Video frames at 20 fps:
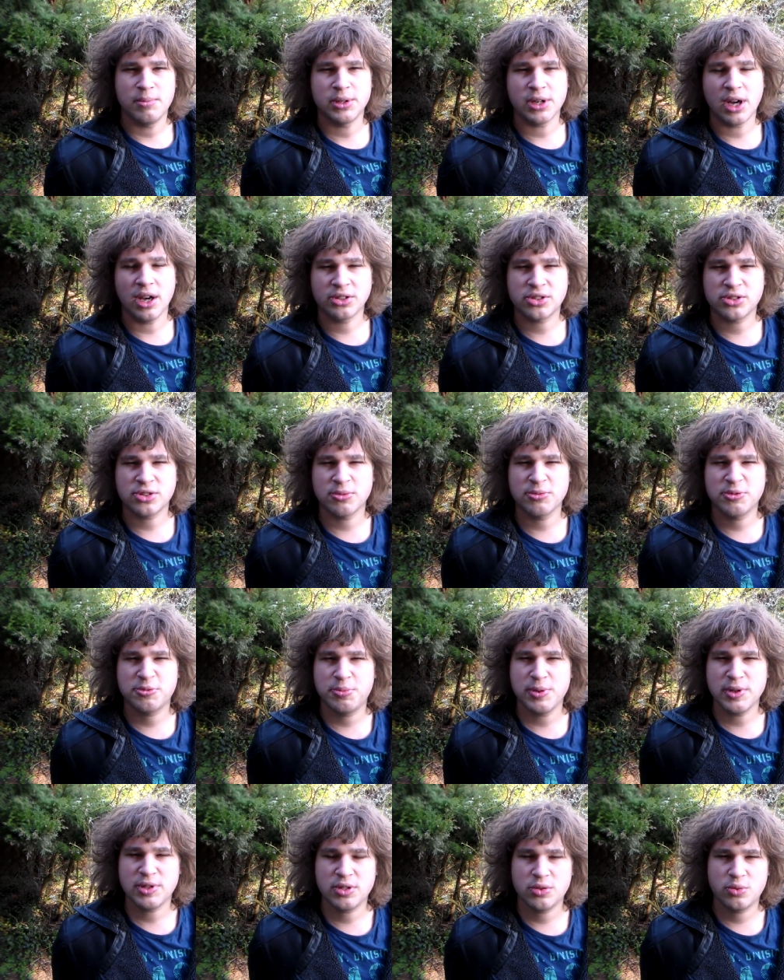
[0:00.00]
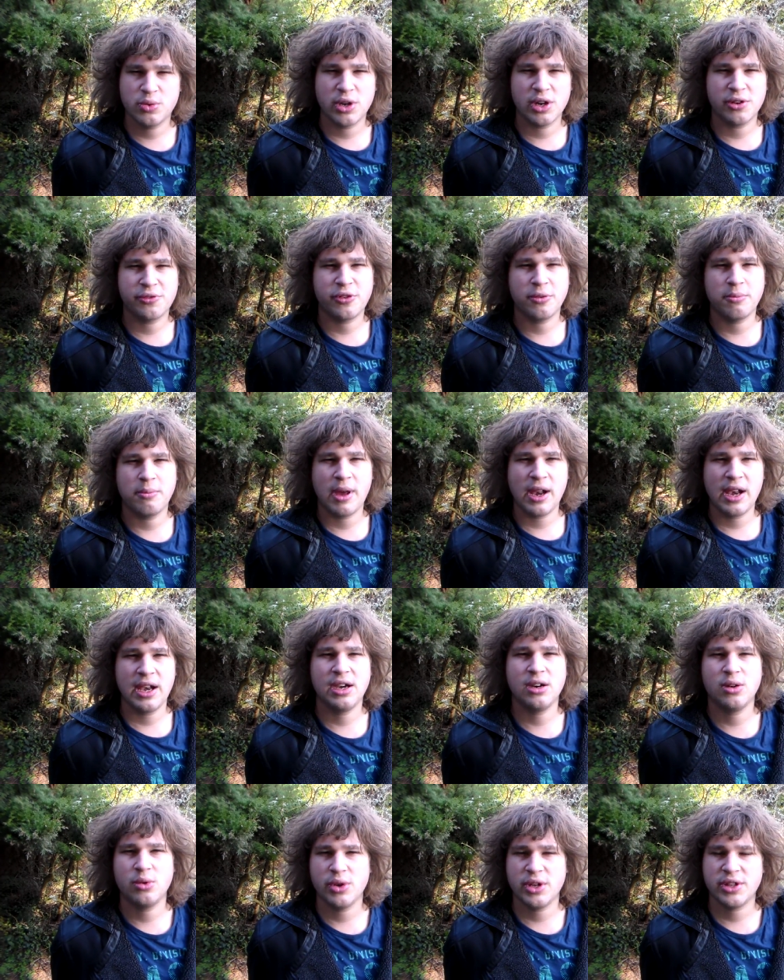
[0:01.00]
But also some species we are
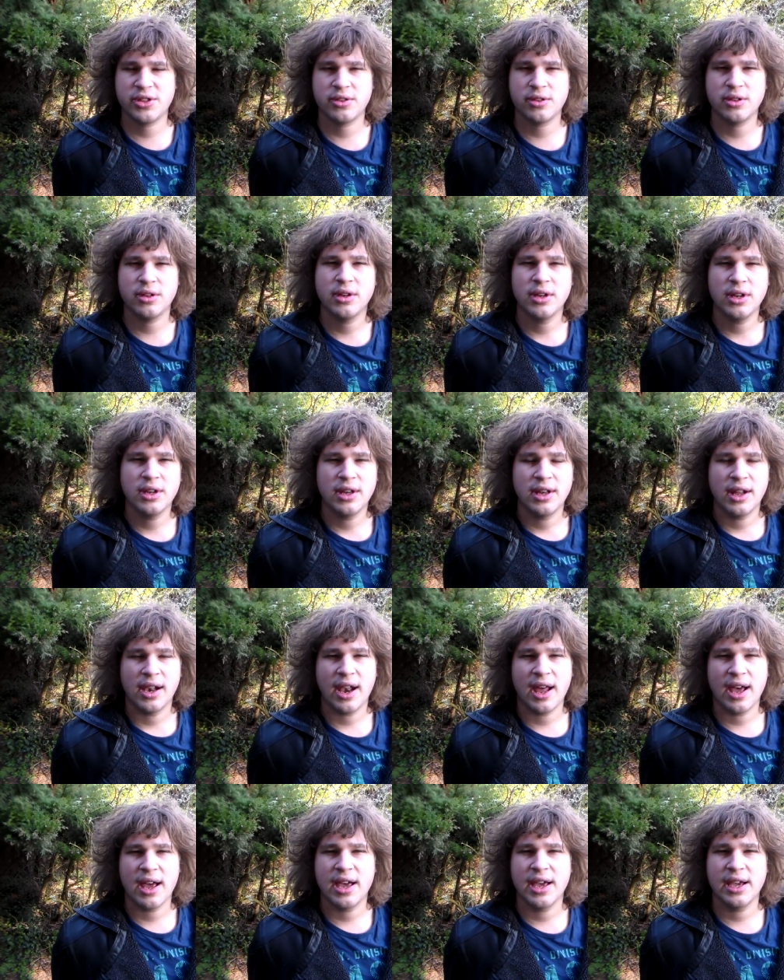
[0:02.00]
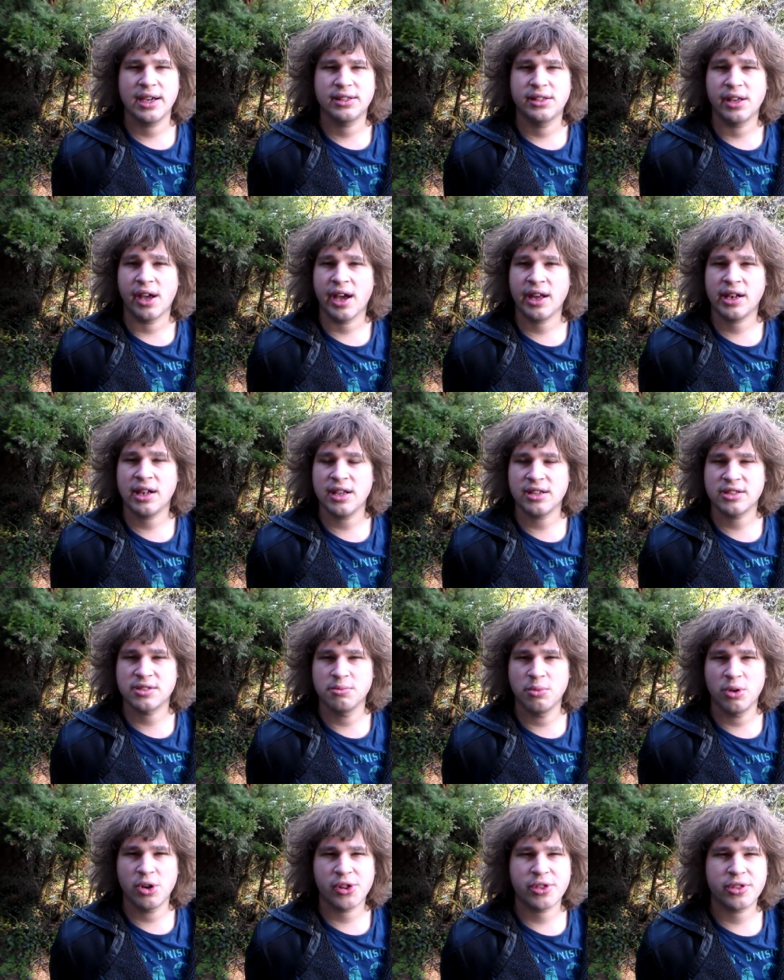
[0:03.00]
familiar with, like the
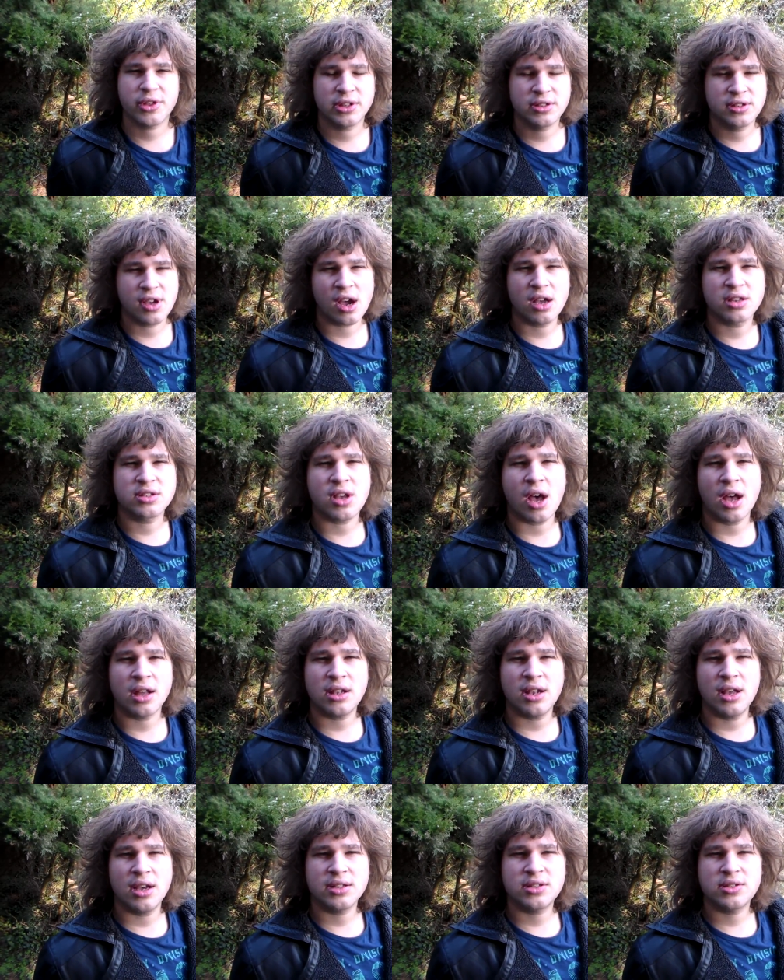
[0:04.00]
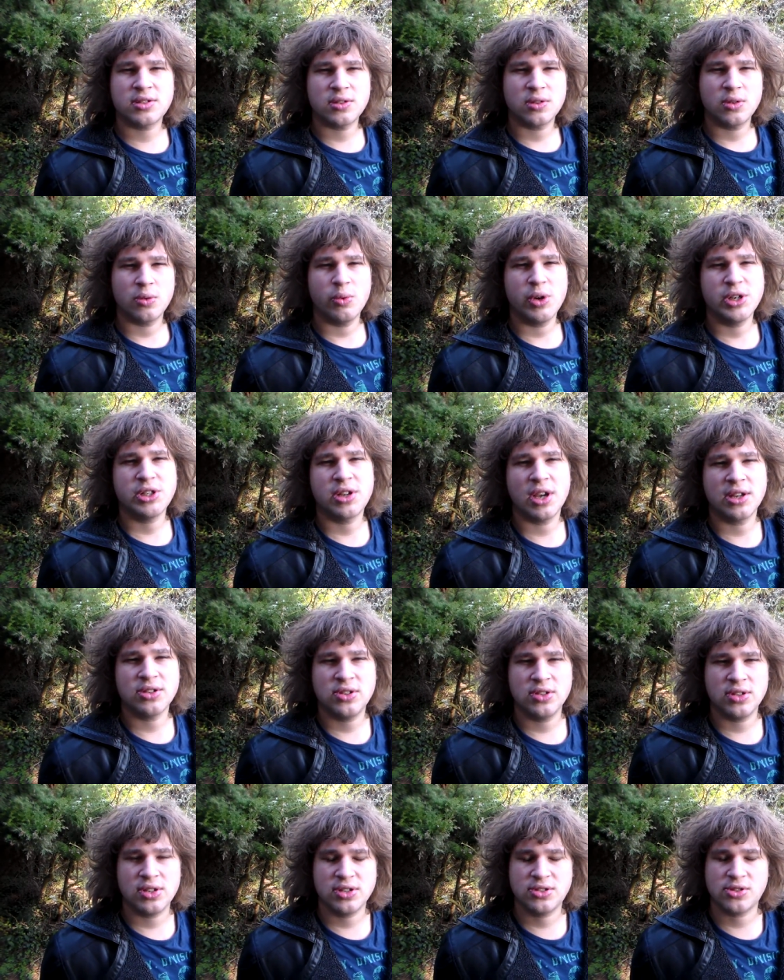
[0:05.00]
atlas moth, Attacus atlas, which
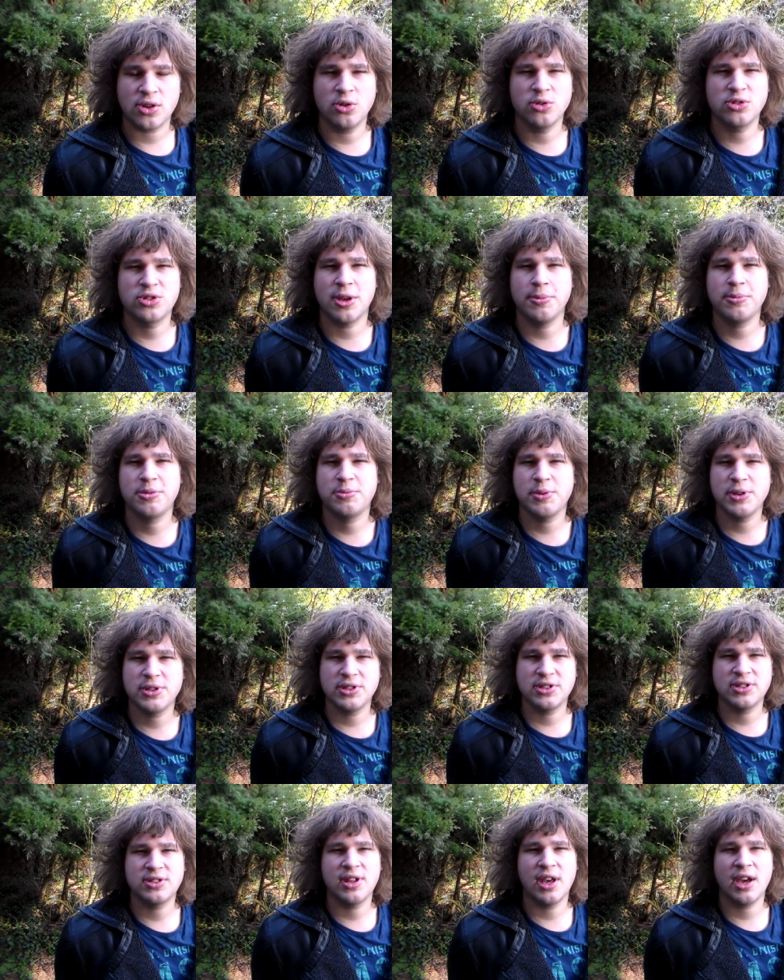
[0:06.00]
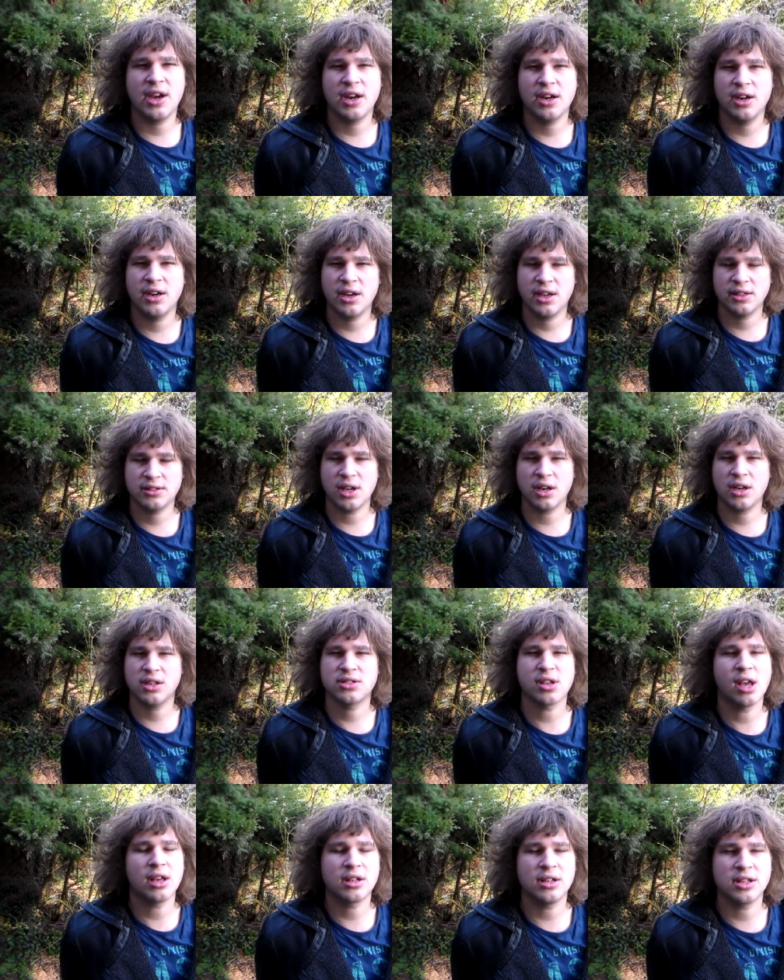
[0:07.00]
has its own subspecies there, uh,
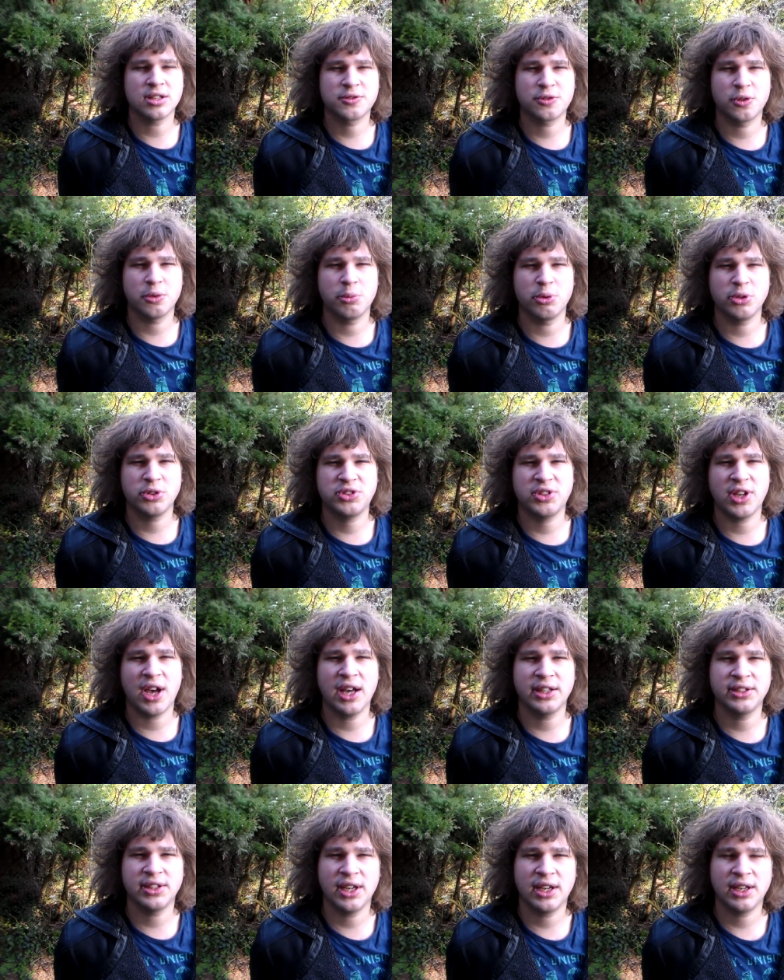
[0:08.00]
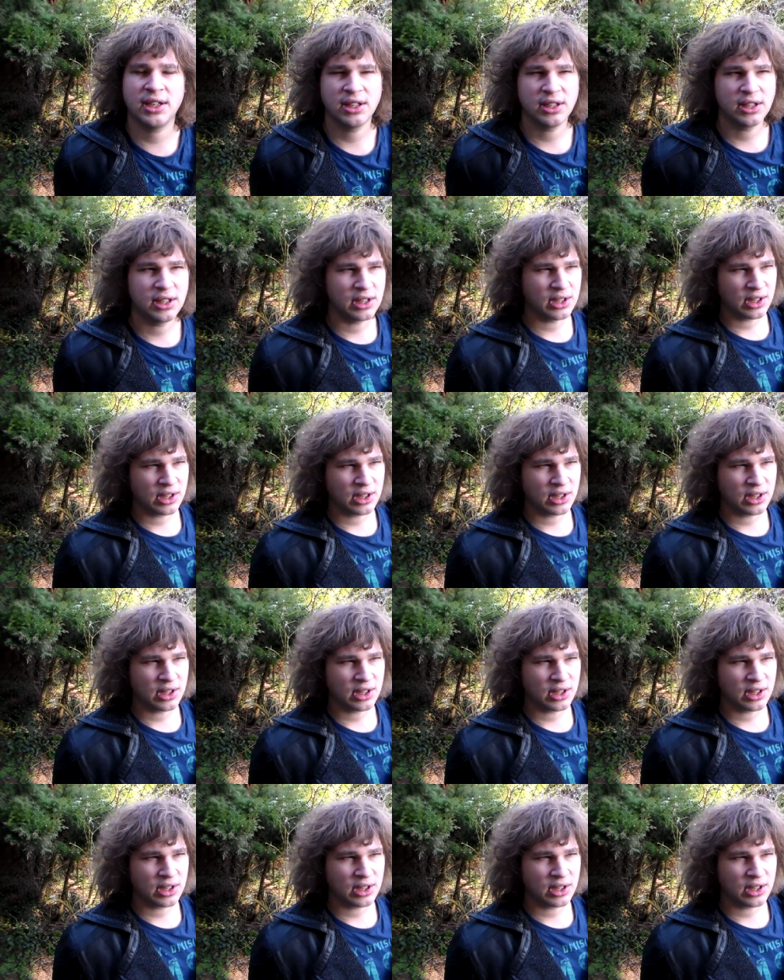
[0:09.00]
Attacus atlas formosana,